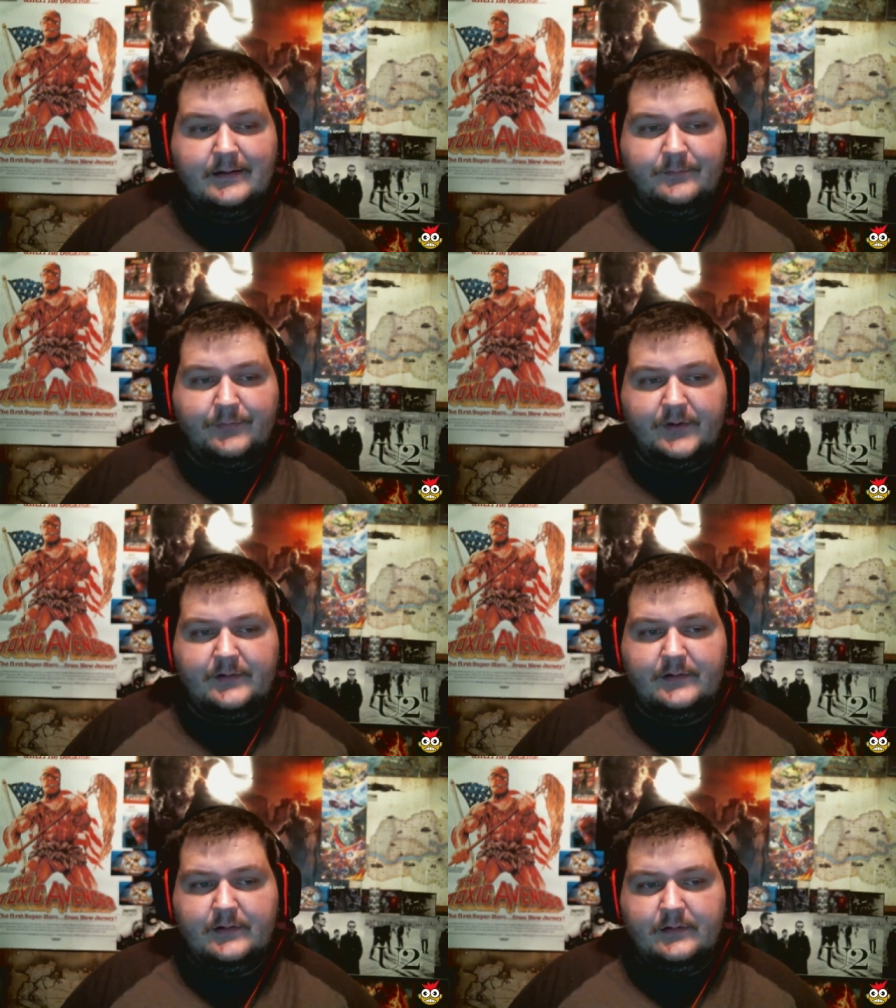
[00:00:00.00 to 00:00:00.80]
but
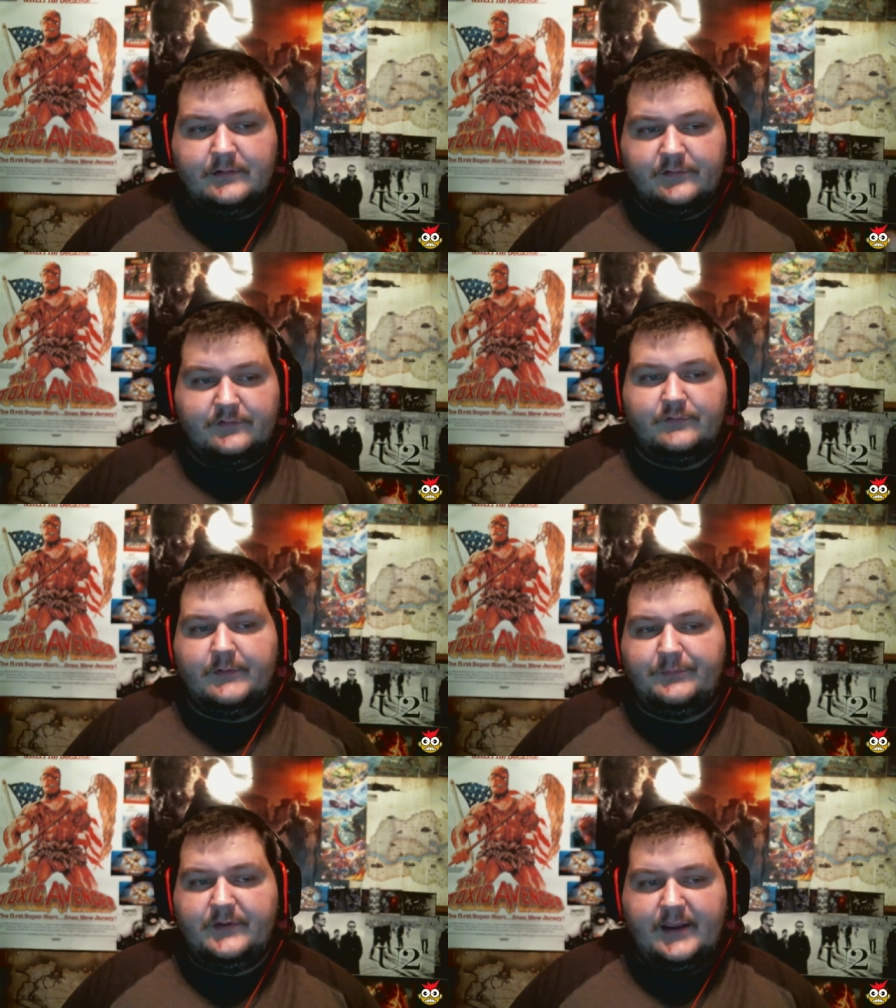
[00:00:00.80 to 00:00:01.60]
to
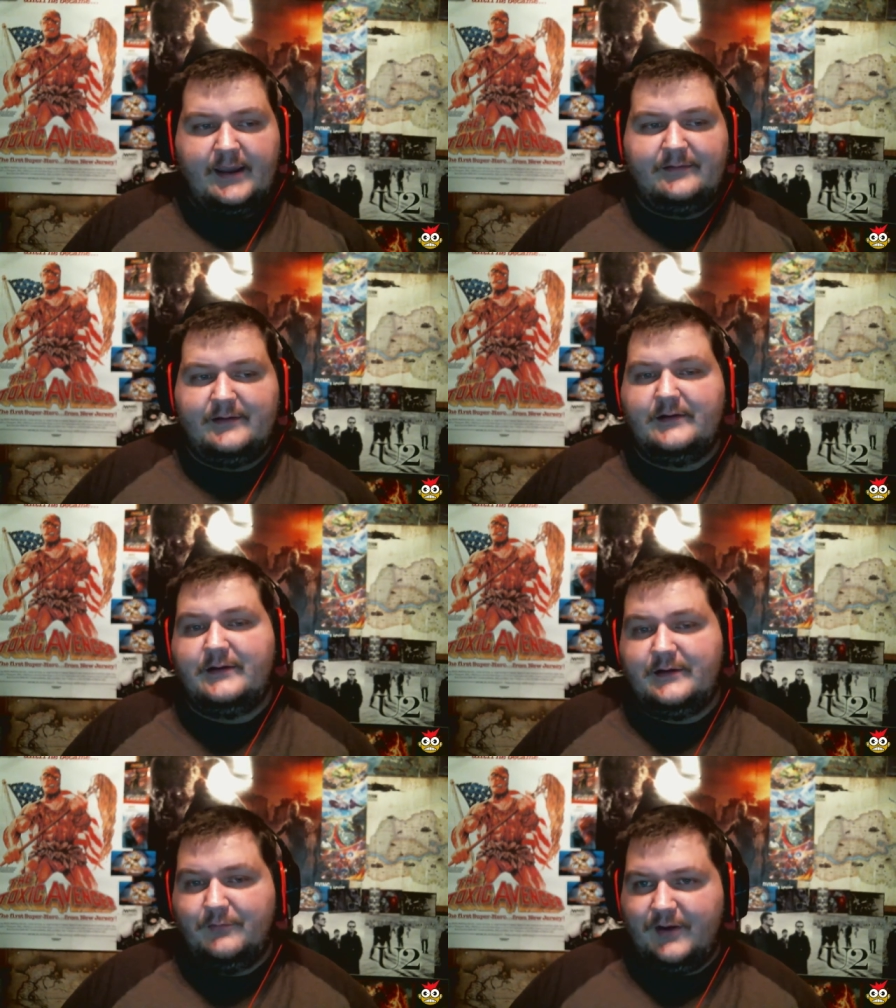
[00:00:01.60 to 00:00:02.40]
strip the
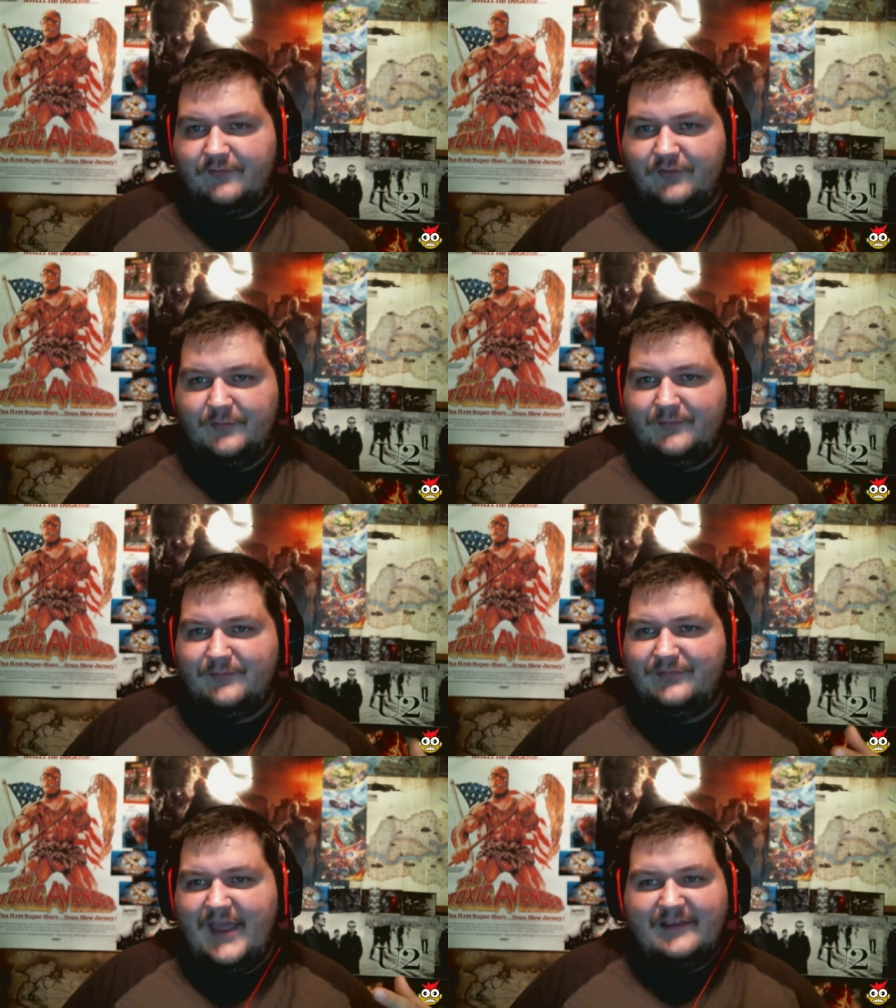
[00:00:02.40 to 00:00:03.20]
identity away
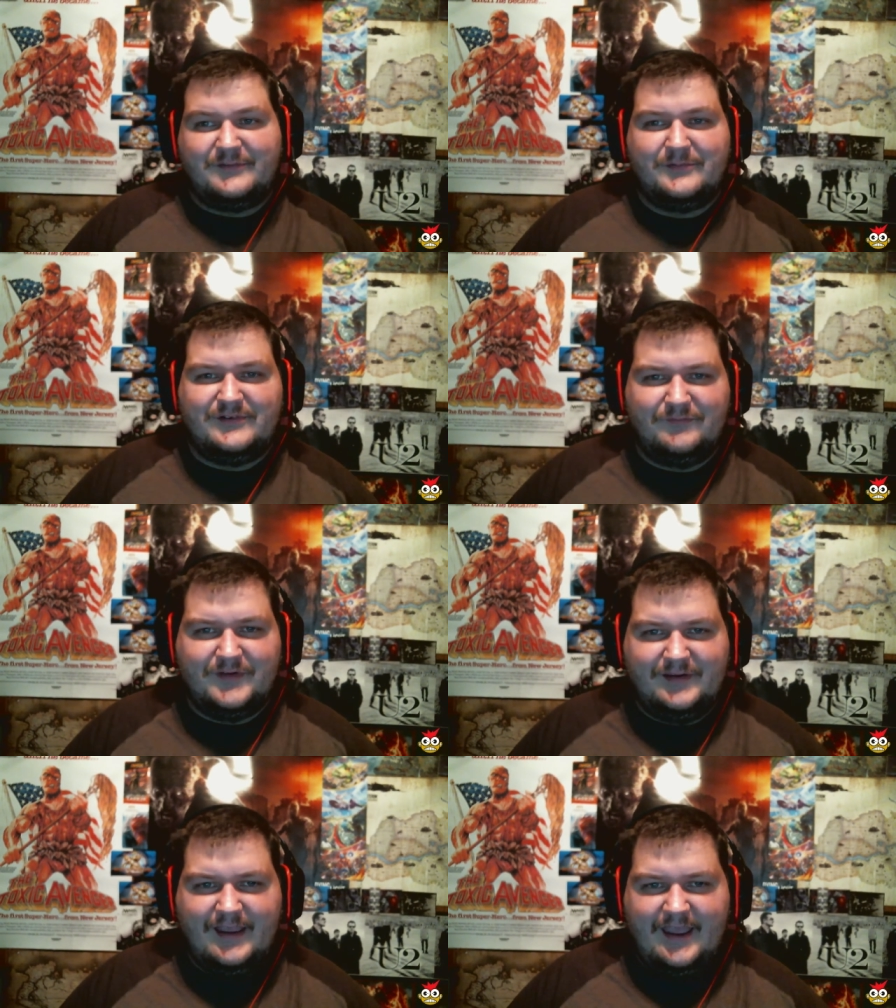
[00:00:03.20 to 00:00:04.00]
from that
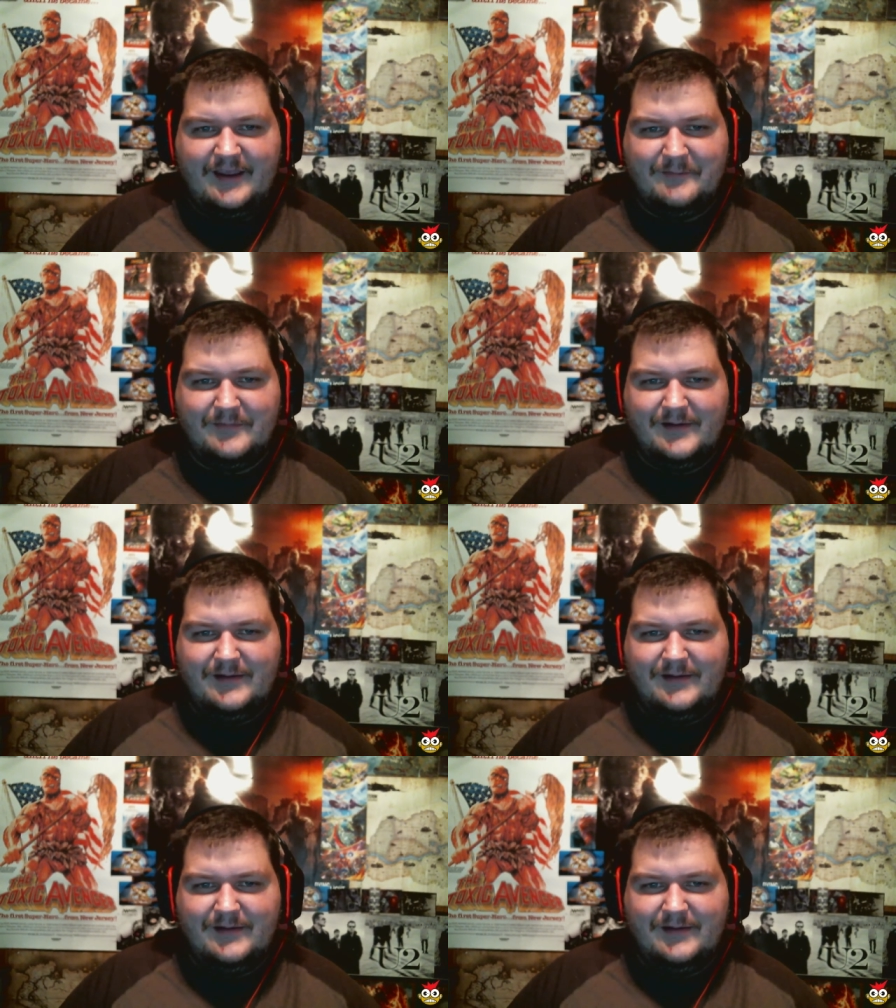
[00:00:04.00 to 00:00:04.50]
specific game.